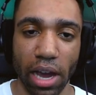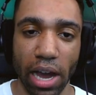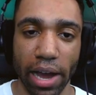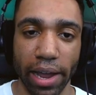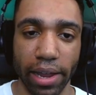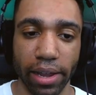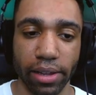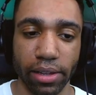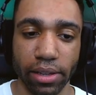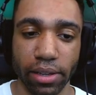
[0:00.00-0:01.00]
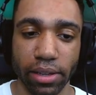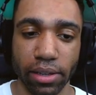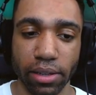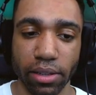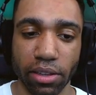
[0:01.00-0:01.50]
I
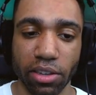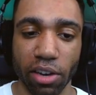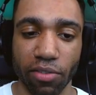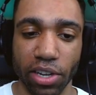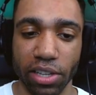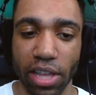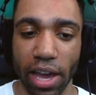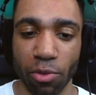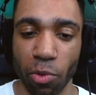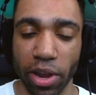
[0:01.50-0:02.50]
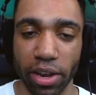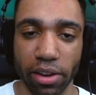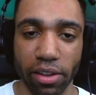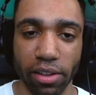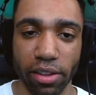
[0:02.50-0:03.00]
coveted that win.
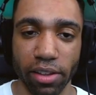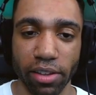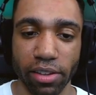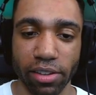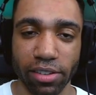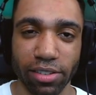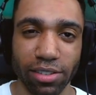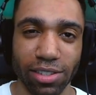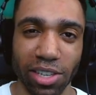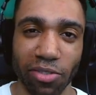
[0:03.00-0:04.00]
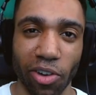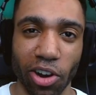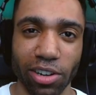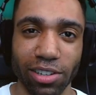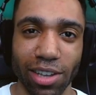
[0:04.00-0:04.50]
Did he
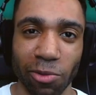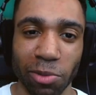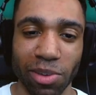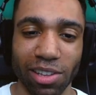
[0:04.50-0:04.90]
fart? Is that what he